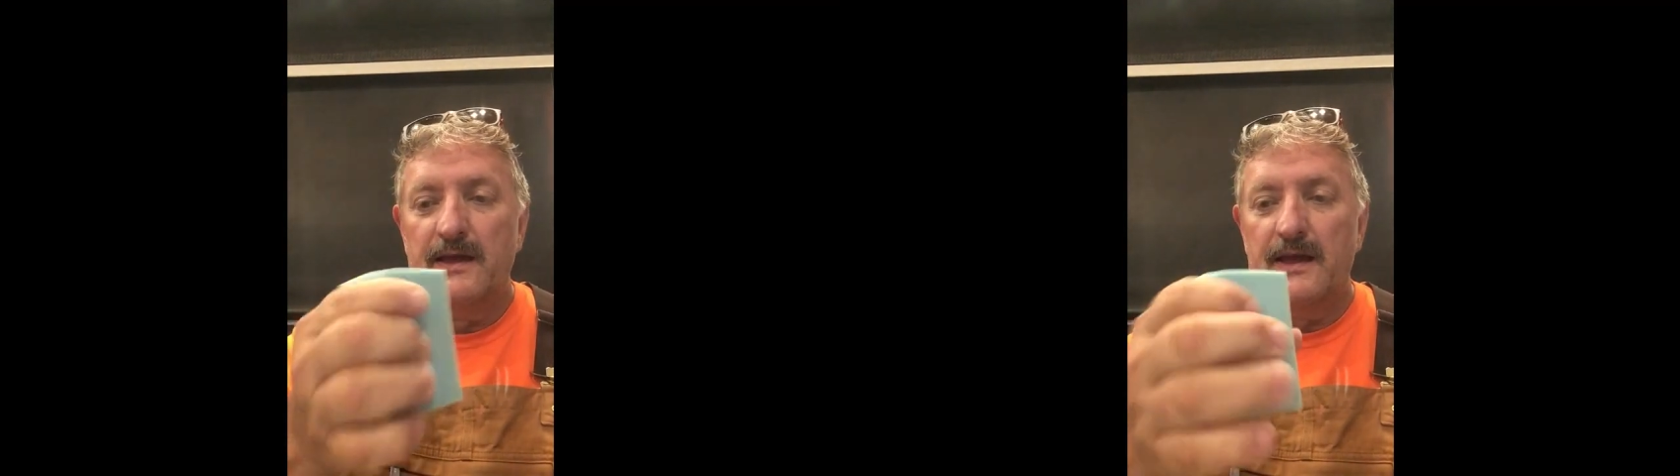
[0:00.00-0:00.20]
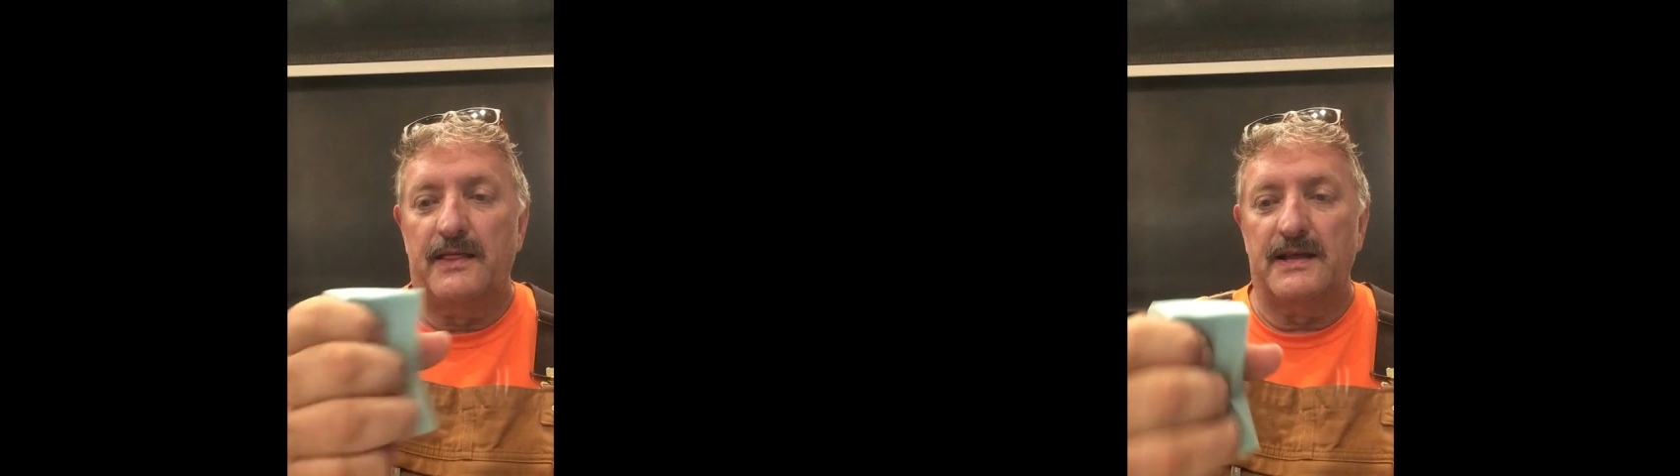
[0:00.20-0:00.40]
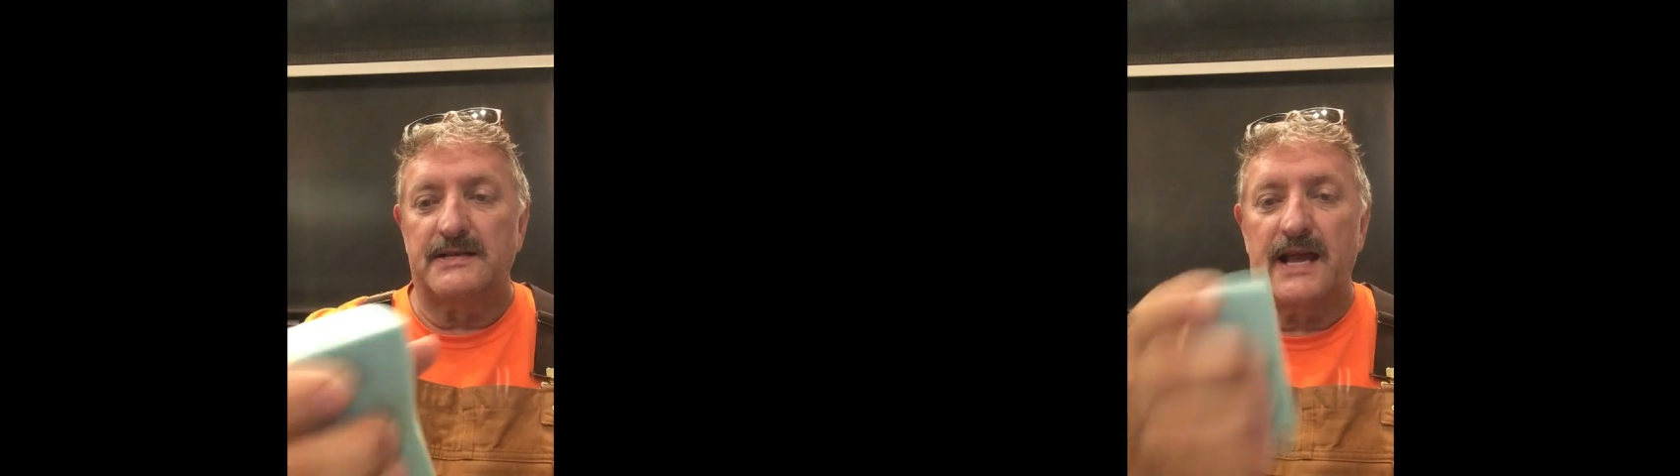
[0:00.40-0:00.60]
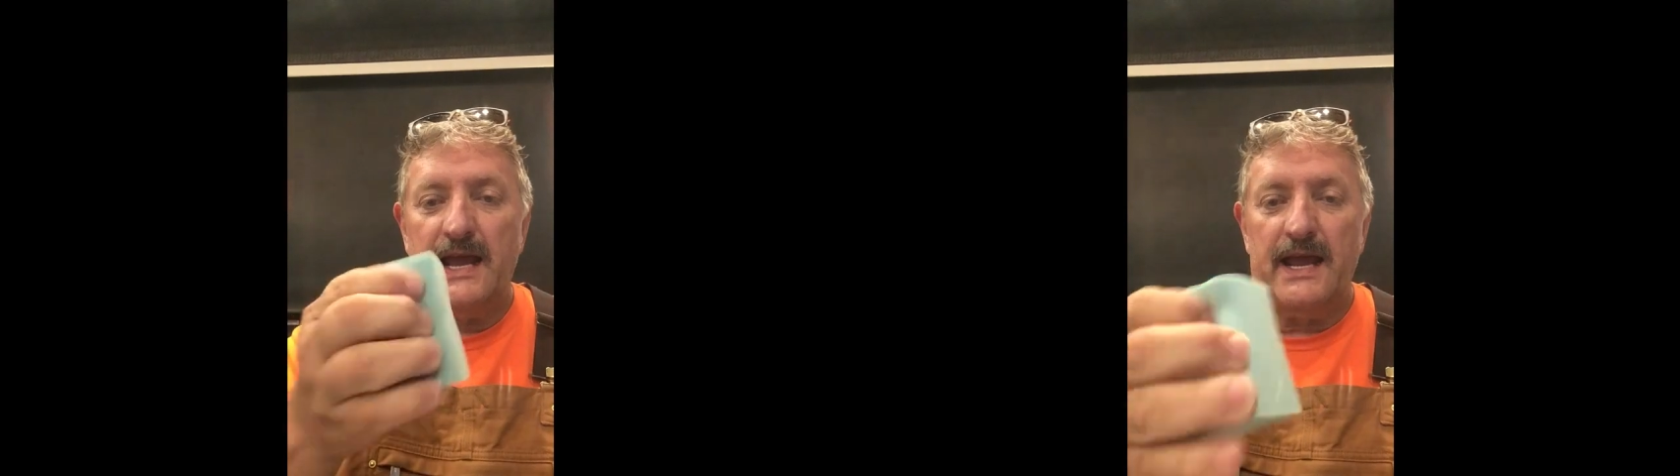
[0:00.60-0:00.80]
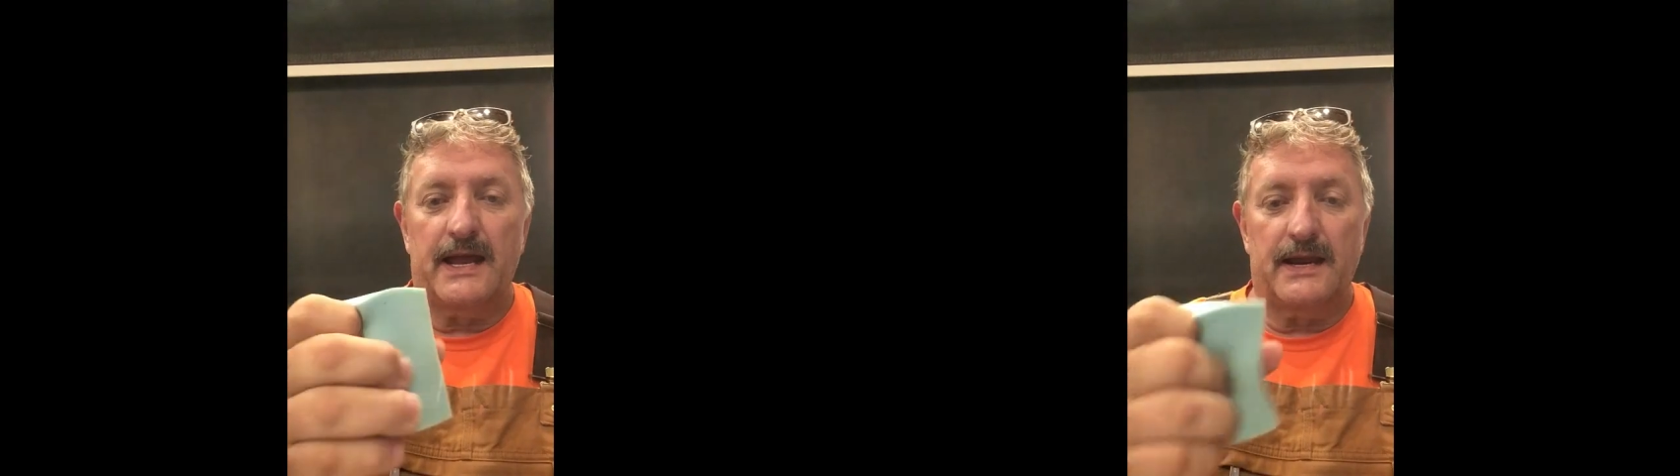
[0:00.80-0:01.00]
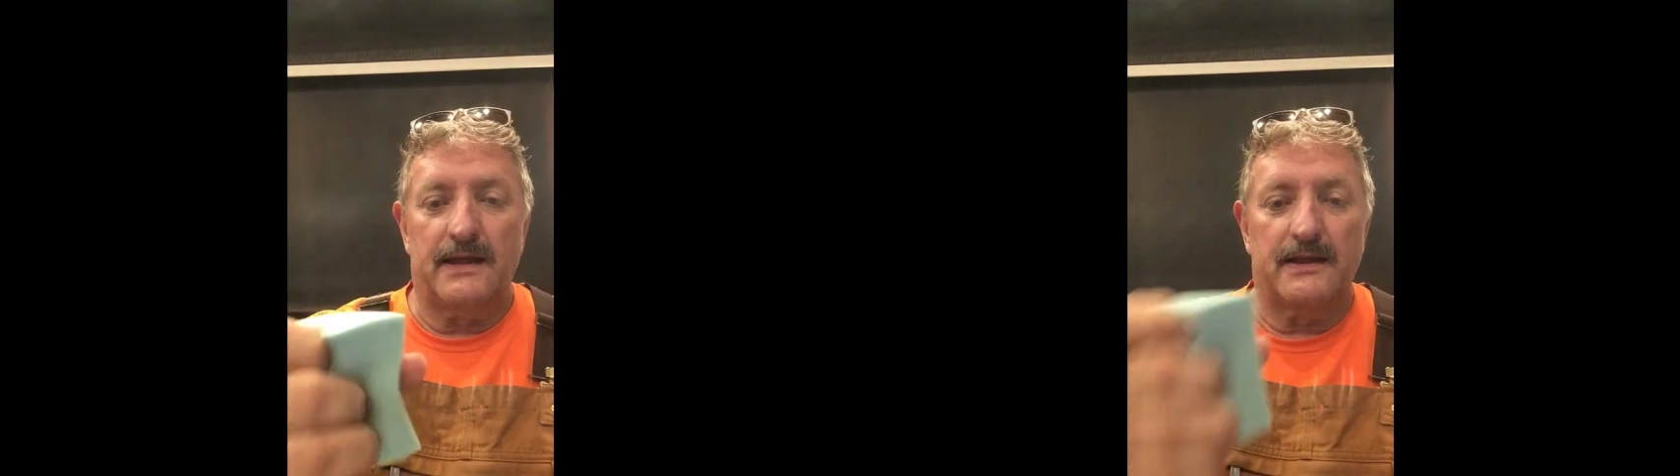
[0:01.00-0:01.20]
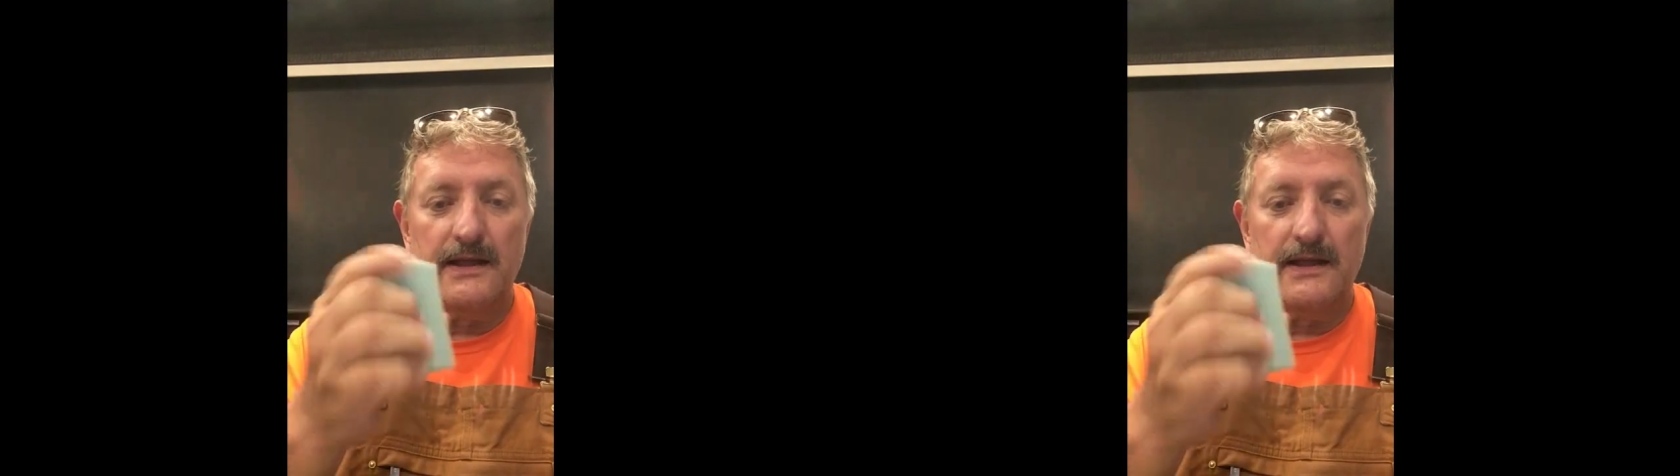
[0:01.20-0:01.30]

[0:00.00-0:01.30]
in this hand.